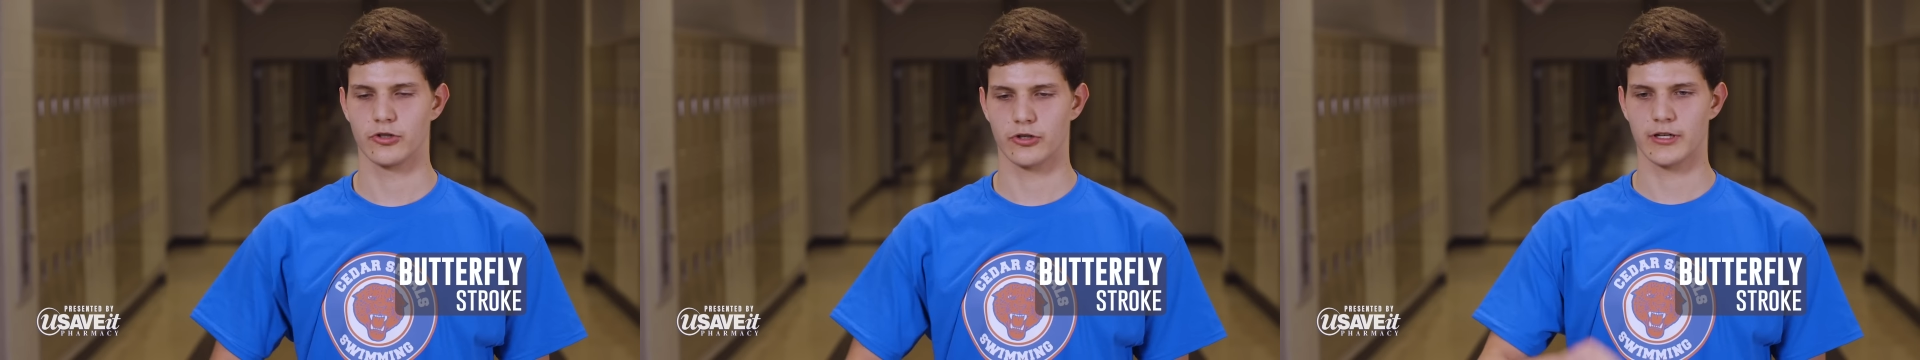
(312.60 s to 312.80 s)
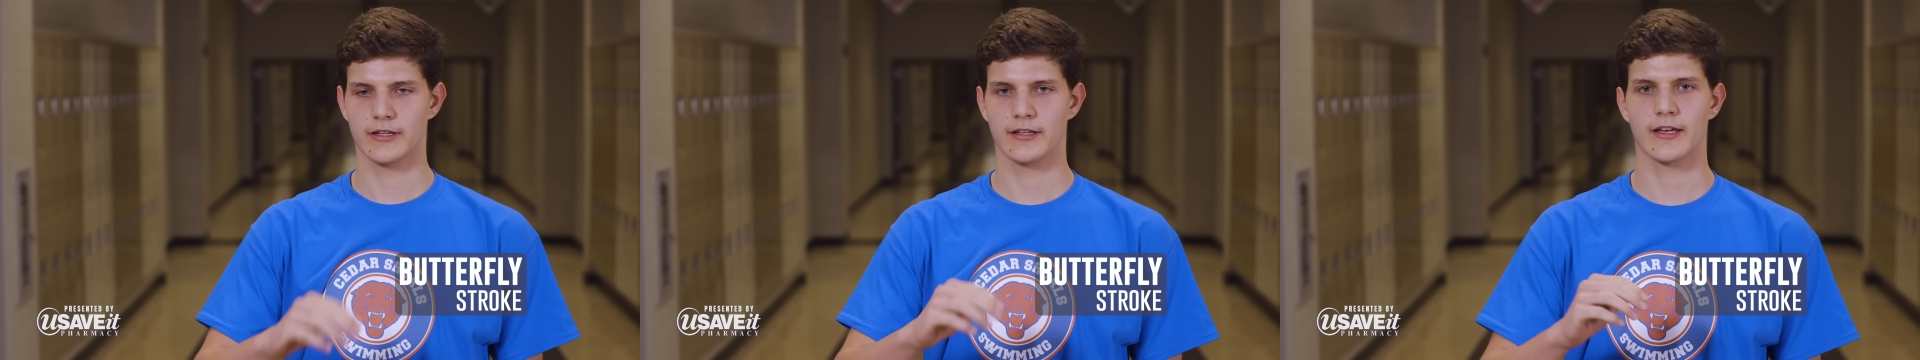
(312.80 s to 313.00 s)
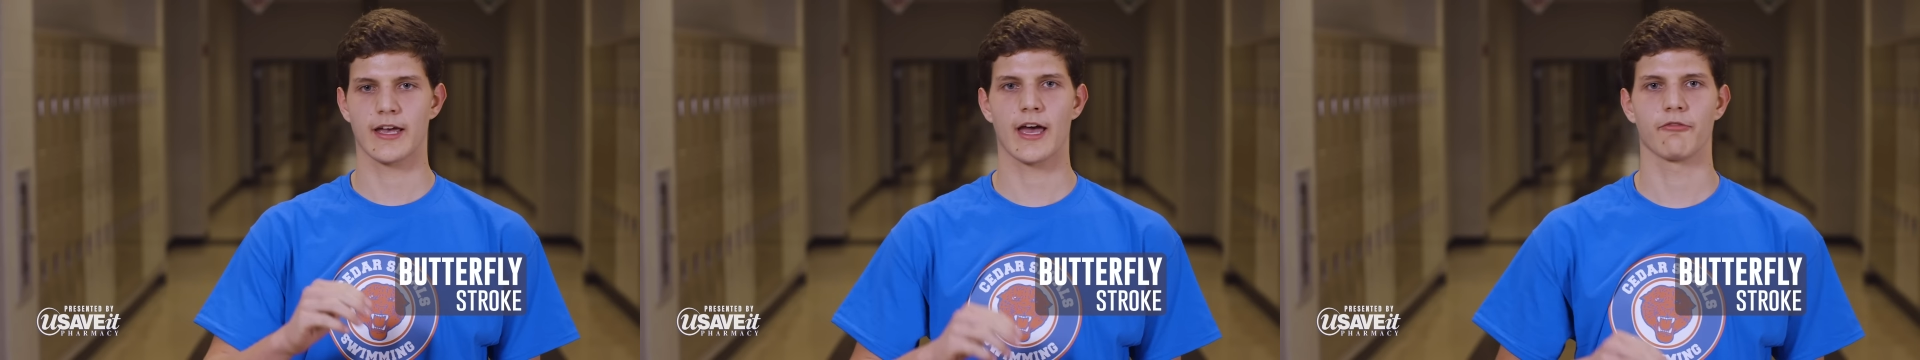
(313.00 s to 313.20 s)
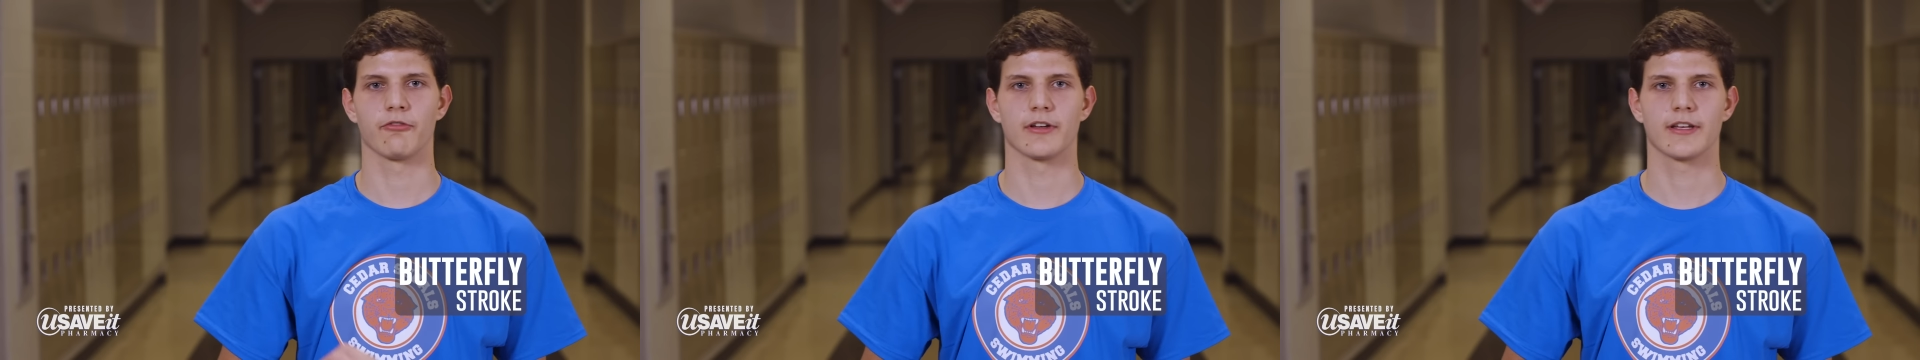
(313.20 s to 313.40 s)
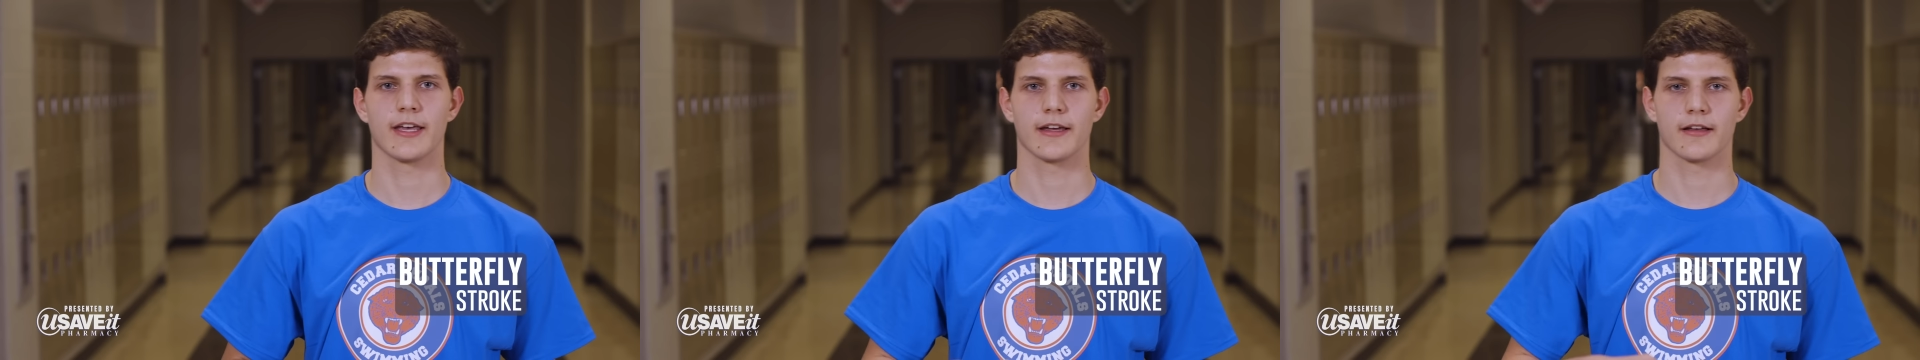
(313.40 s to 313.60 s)
you're gonna have
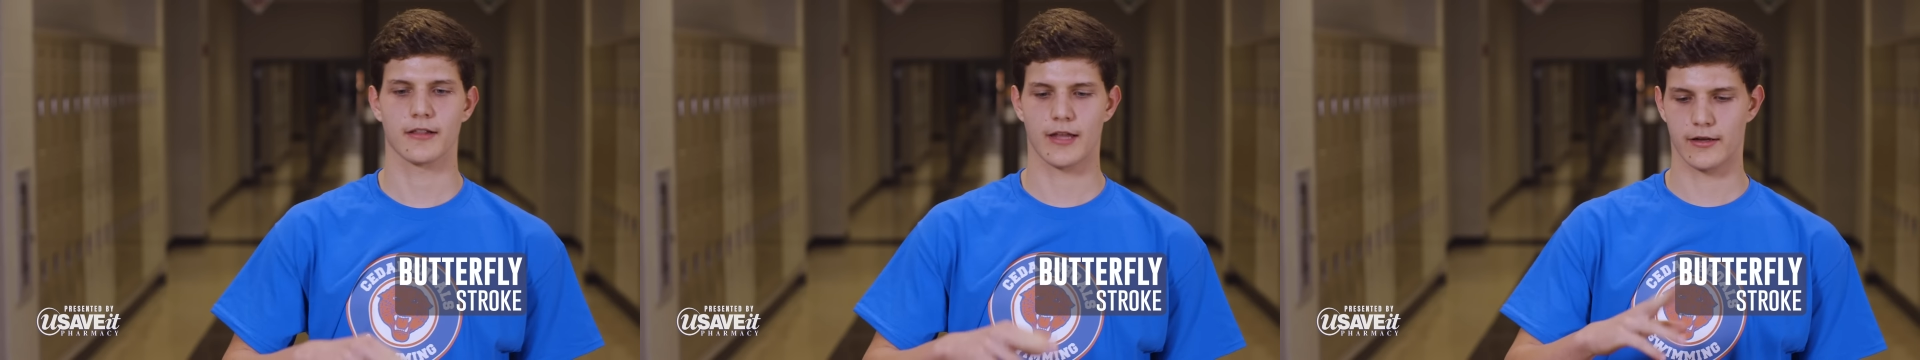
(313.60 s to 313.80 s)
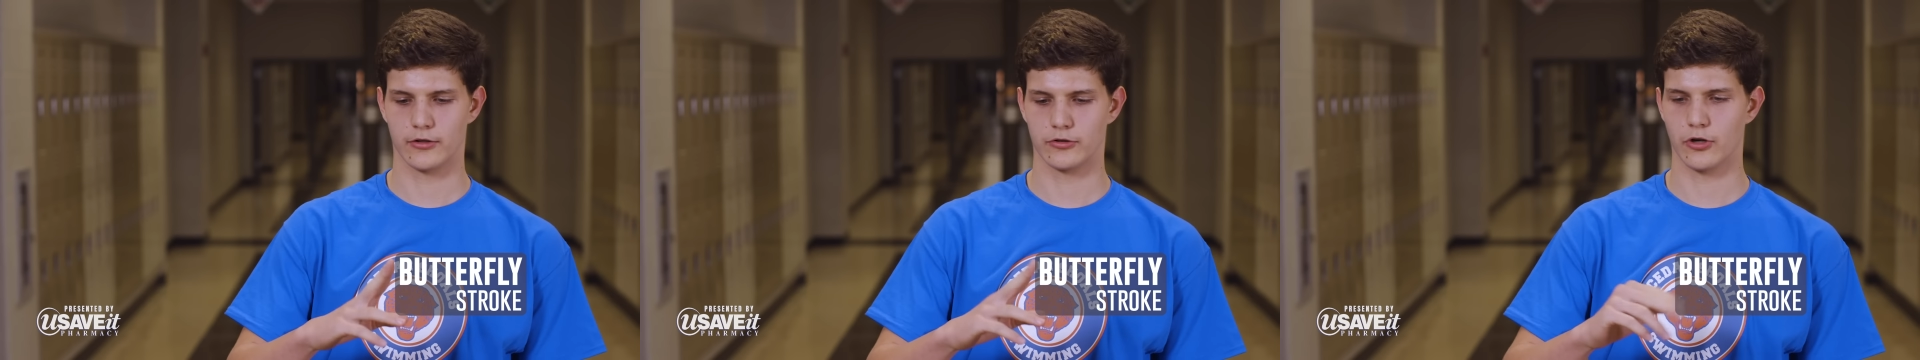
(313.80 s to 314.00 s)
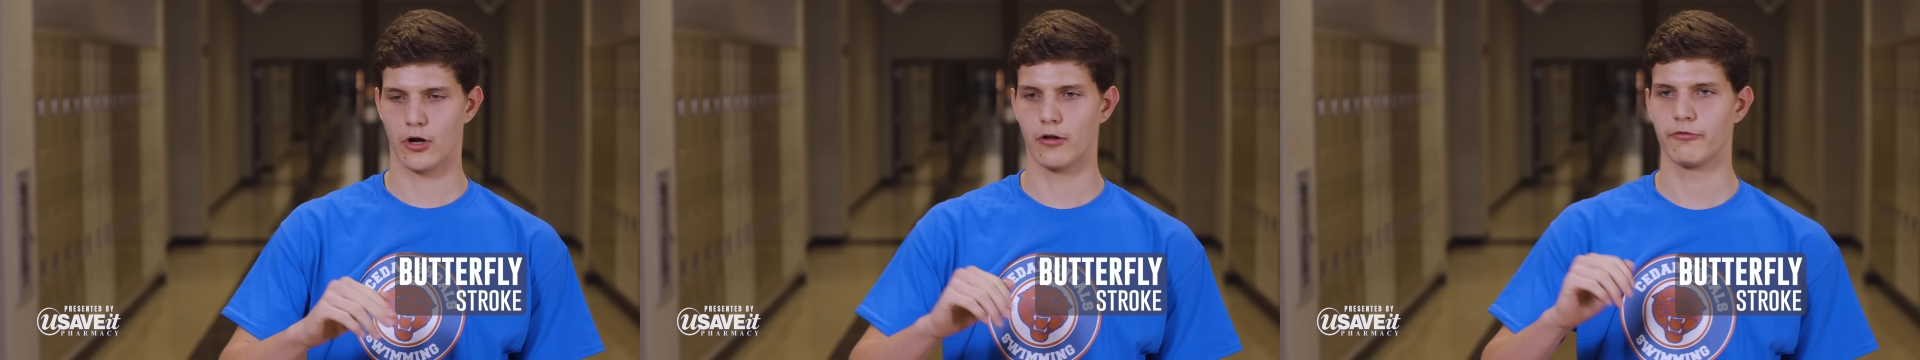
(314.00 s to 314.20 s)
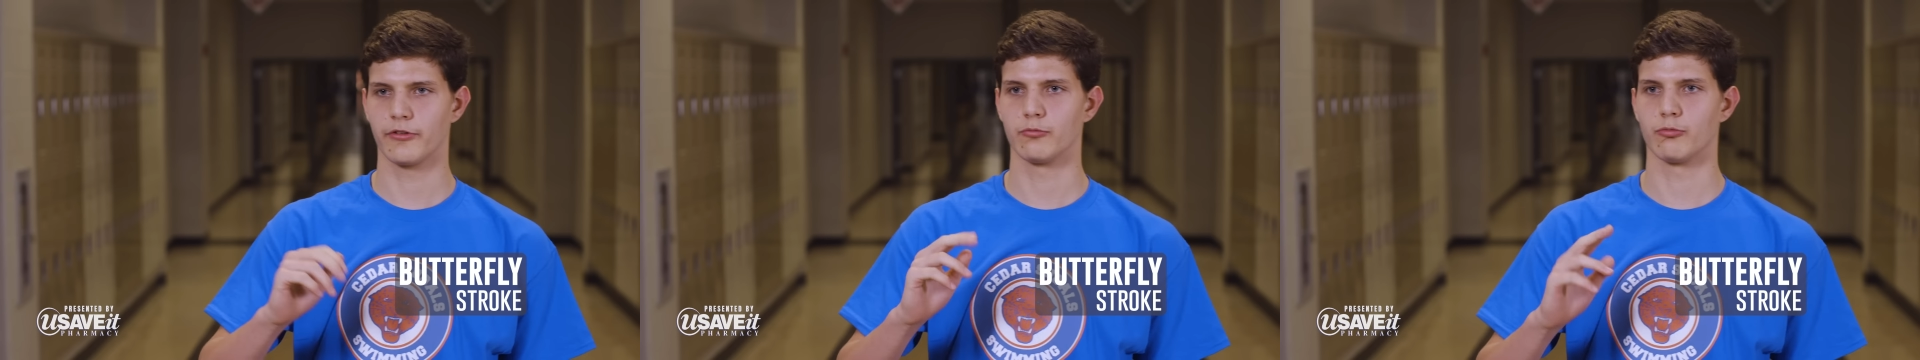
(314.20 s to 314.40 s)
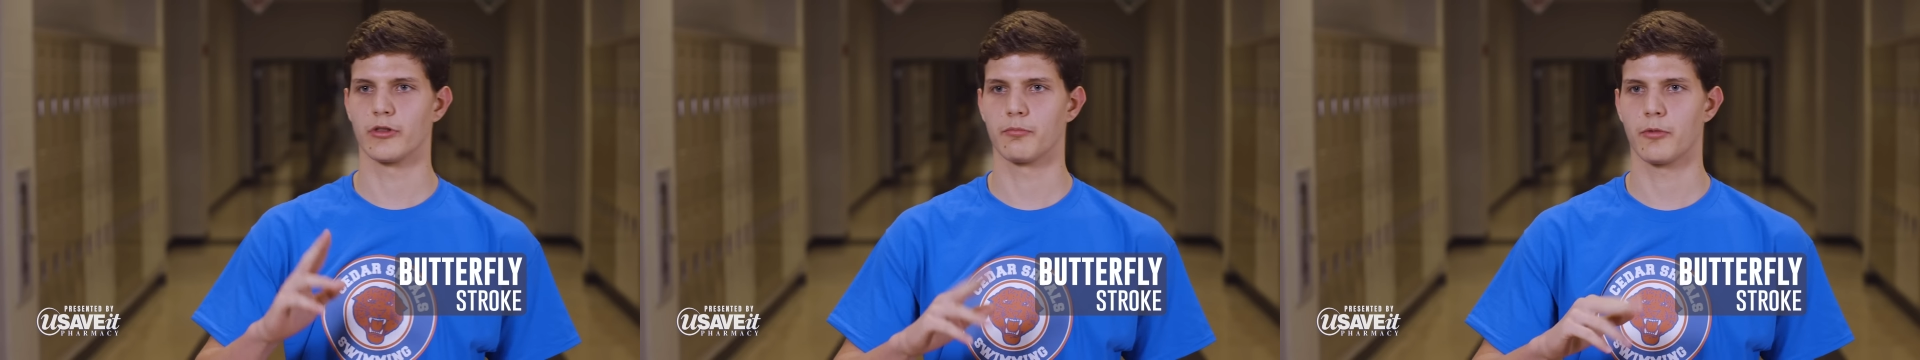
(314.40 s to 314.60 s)
a kick like a
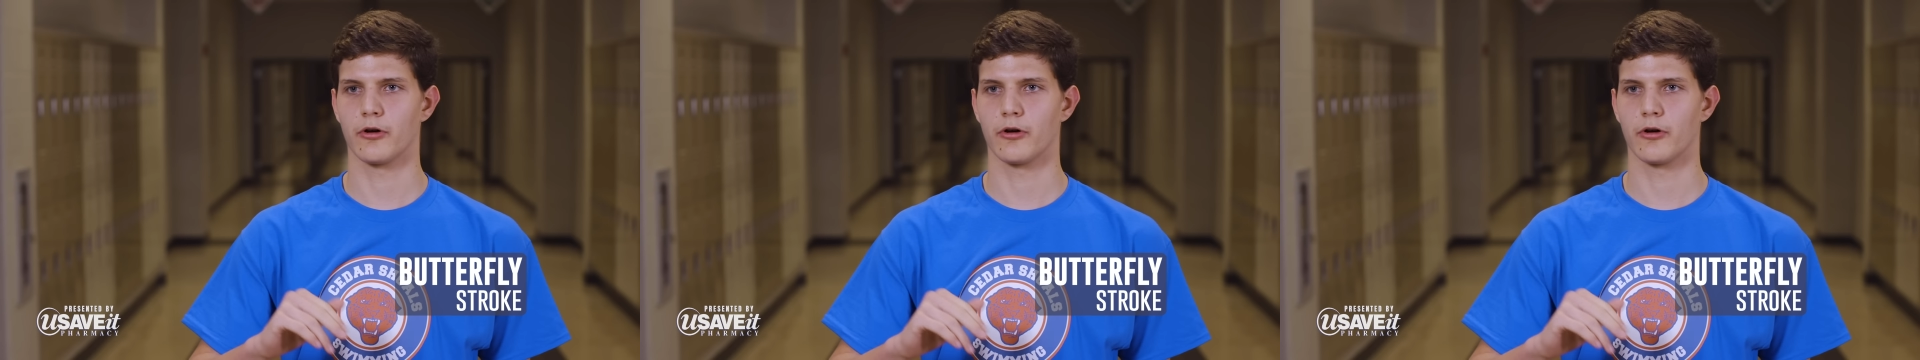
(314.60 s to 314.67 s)
dolphin with